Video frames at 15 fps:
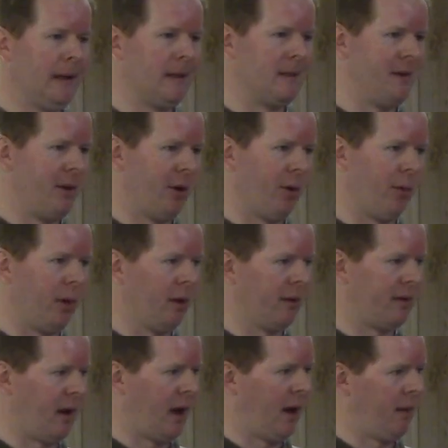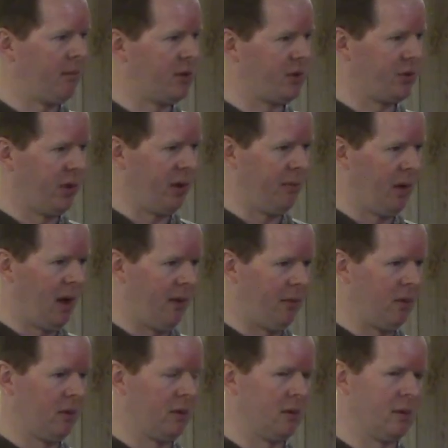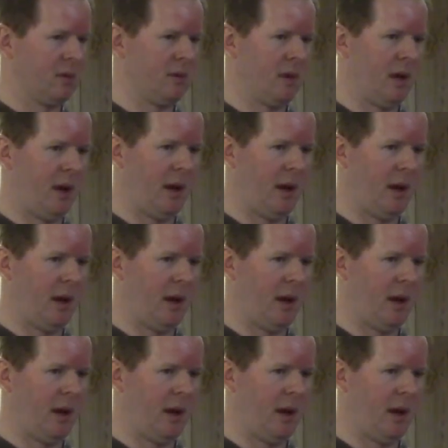It's near real time, stream levels,